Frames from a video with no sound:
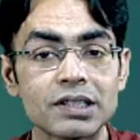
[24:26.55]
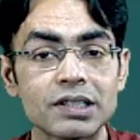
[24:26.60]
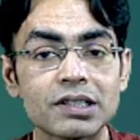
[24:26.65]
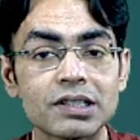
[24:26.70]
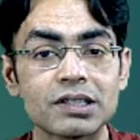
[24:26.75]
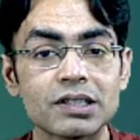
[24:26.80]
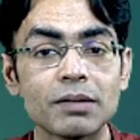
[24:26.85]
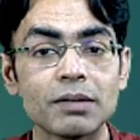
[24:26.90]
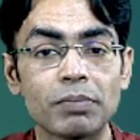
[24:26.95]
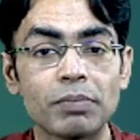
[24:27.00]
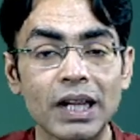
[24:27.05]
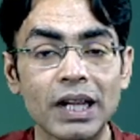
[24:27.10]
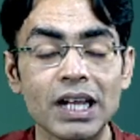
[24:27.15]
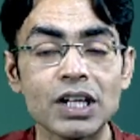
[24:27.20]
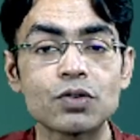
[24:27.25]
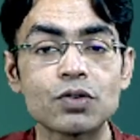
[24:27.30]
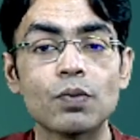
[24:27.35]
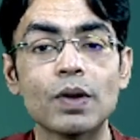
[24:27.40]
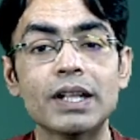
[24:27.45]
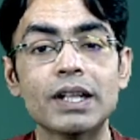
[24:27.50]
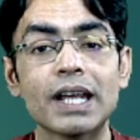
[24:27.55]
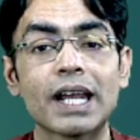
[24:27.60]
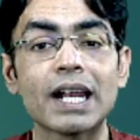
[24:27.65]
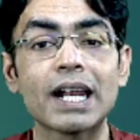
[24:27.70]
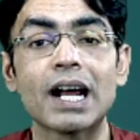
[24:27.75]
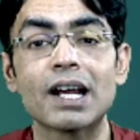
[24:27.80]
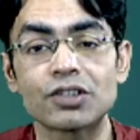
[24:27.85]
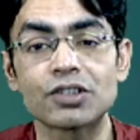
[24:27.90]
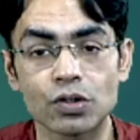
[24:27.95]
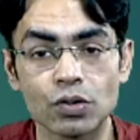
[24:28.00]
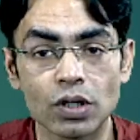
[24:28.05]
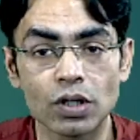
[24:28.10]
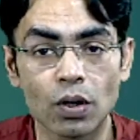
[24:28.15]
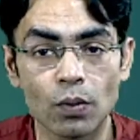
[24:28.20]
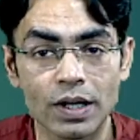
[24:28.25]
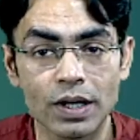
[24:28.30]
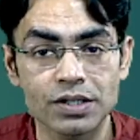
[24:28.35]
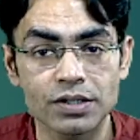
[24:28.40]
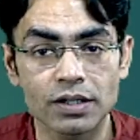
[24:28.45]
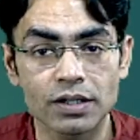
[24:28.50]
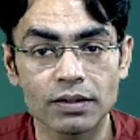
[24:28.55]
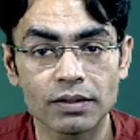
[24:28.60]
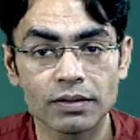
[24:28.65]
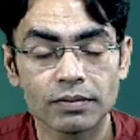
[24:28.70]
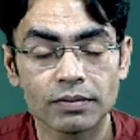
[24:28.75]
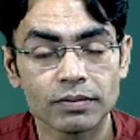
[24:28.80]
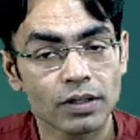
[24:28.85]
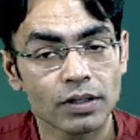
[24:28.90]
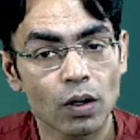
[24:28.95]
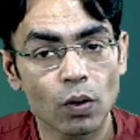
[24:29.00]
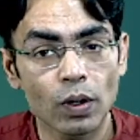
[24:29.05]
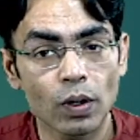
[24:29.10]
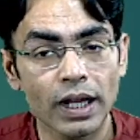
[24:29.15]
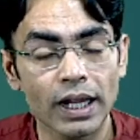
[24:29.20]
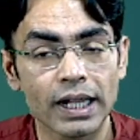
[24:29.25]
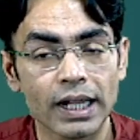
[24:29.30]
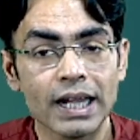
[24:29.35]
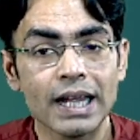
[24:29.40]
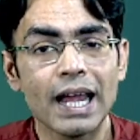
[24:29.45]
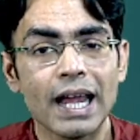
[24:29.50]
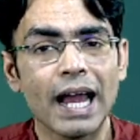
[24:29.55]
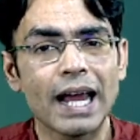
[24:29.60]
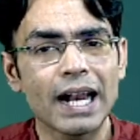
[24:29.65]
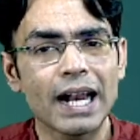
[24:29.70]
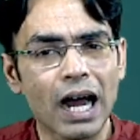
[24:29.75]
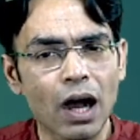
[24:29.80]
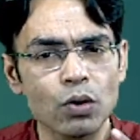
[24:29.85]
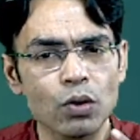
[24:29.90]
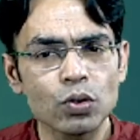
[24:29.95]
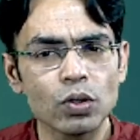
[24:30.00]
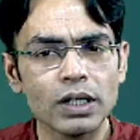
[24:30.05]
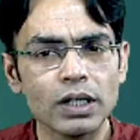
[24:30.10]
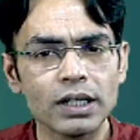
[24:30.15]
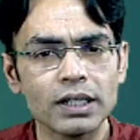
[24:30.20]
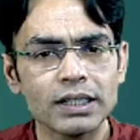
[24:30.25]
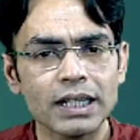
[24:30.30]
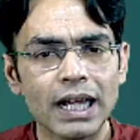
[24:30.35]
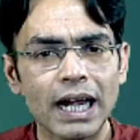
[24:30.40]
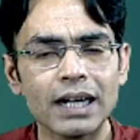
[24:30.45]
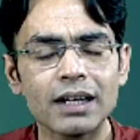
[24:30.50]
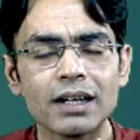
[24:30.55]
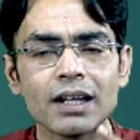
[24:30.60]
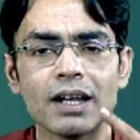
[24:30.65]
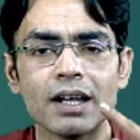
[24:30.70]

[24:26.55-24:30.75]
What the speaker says: is the place where they can ask you the question. Okay, and how to learn that?